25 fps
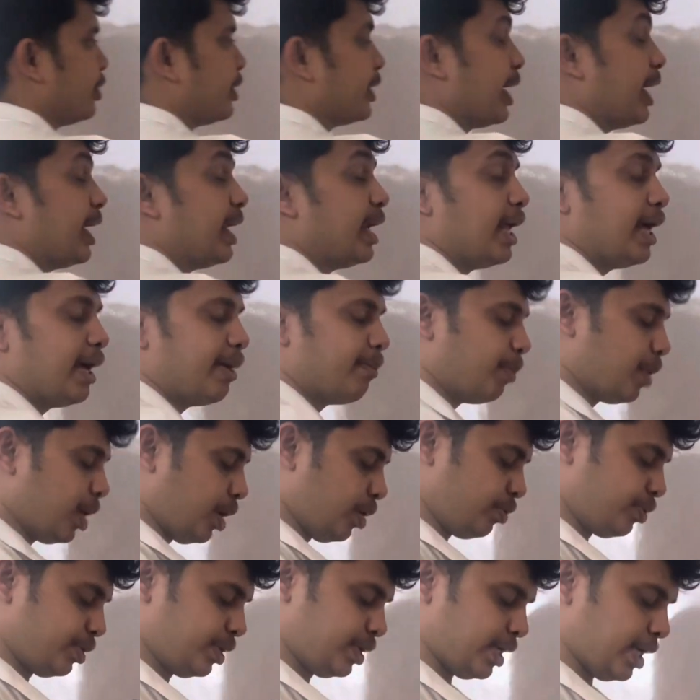tell
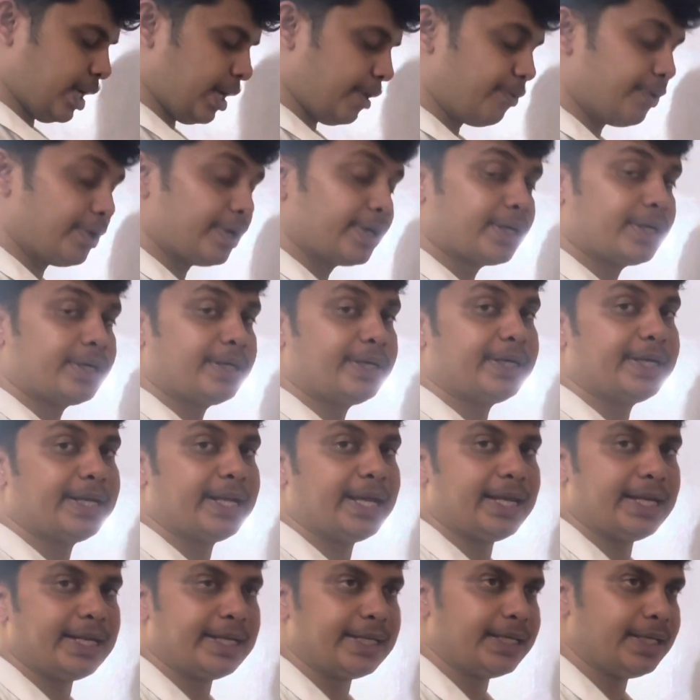about our
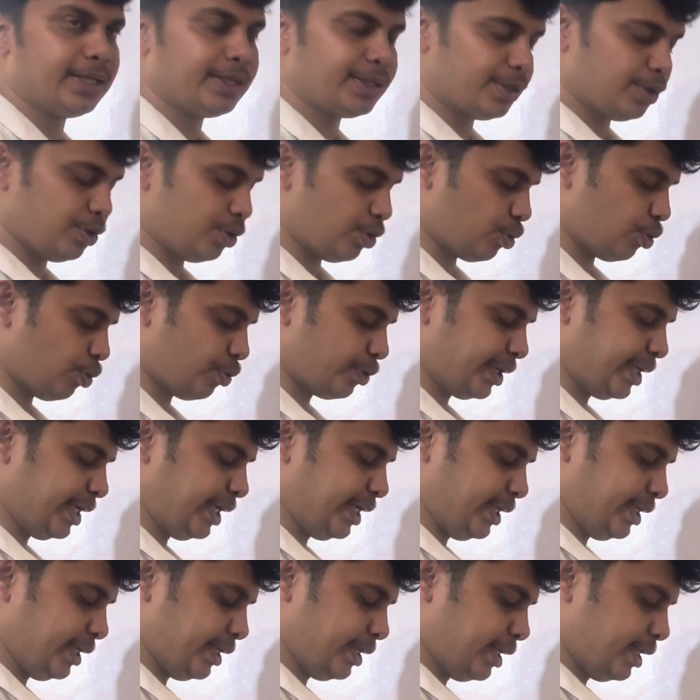daily
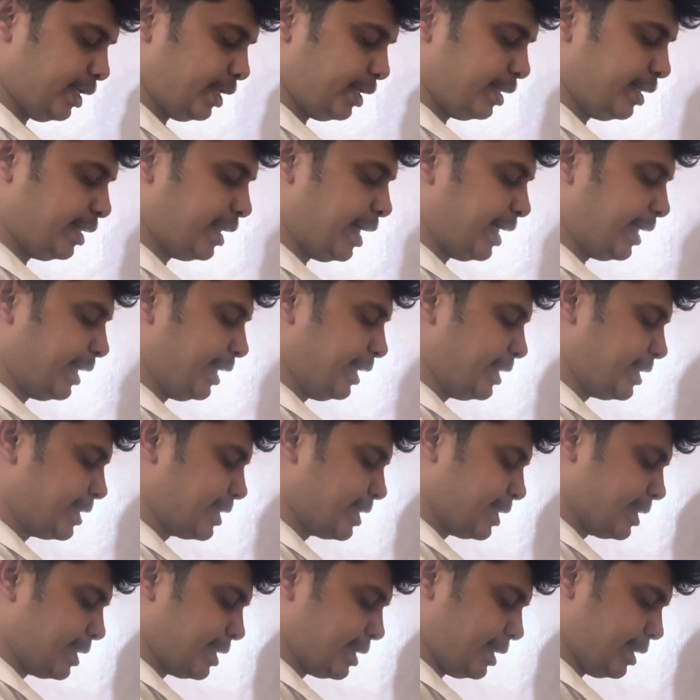routine. That
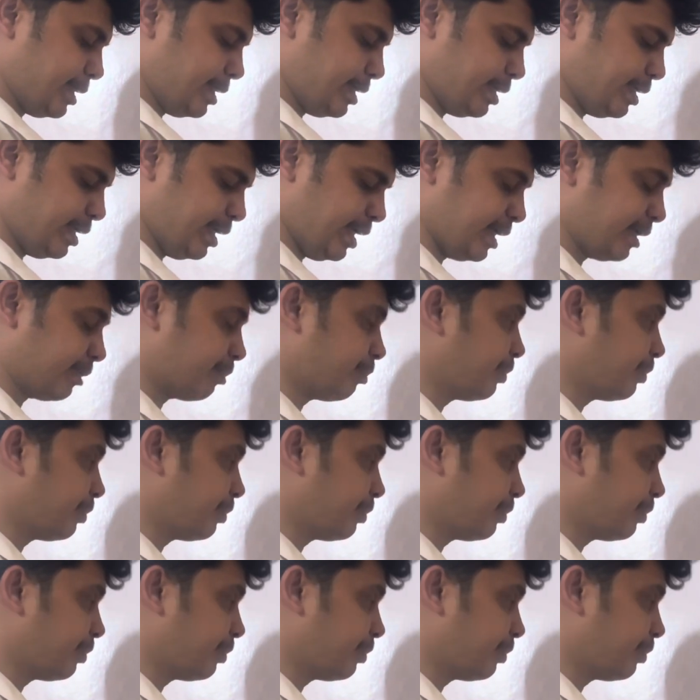is, let